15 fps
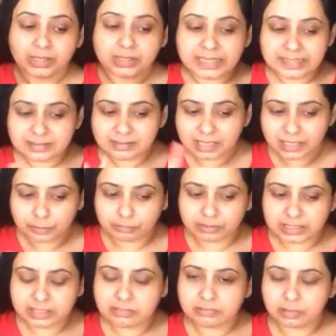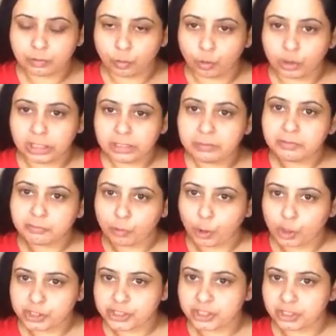These kind of things will only be
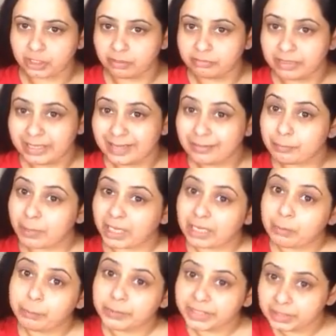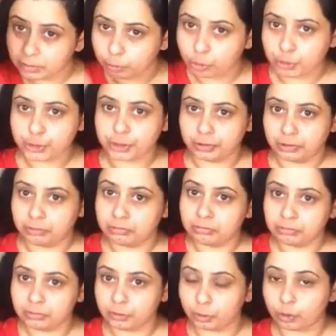washed away by a bigger ocean,
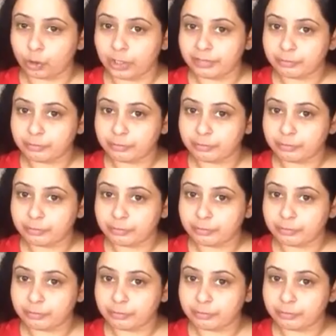you know.